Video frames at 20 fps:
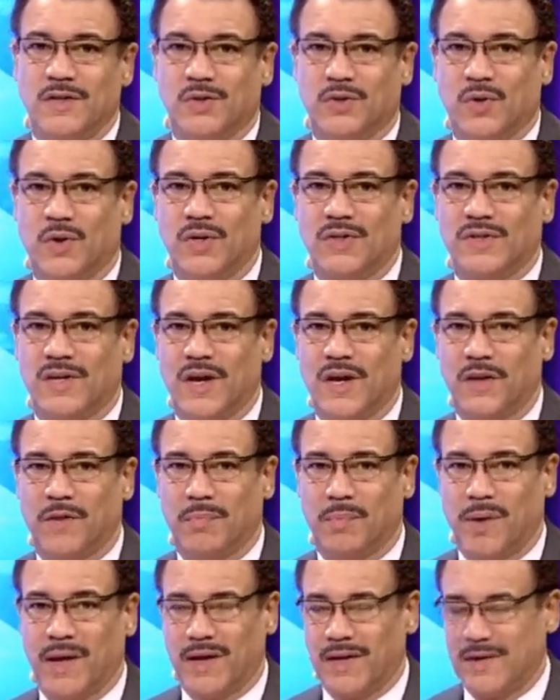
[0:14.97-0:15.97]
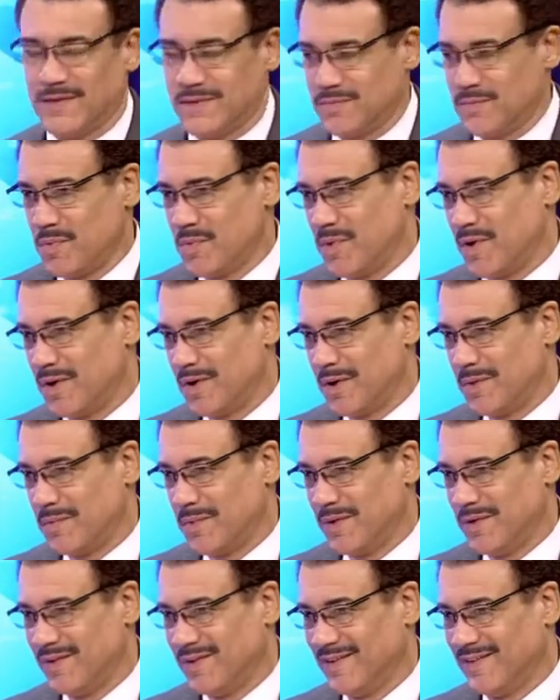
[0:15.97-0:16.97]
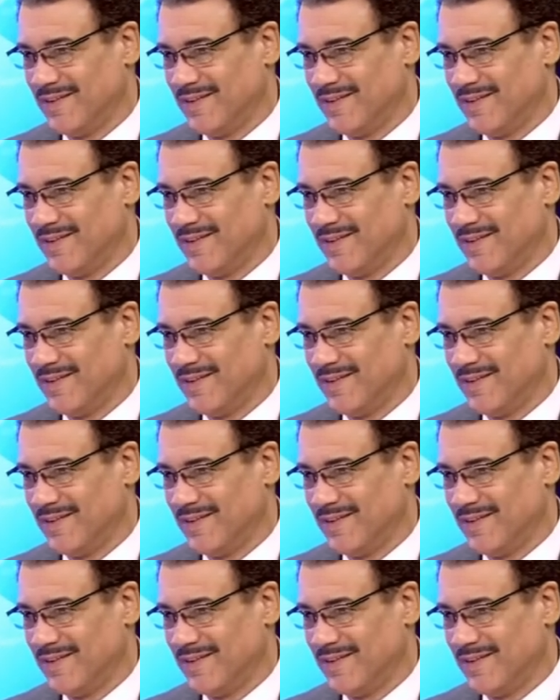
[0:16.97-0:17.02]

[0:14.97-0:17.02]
Choice Health Plans. We welcome you.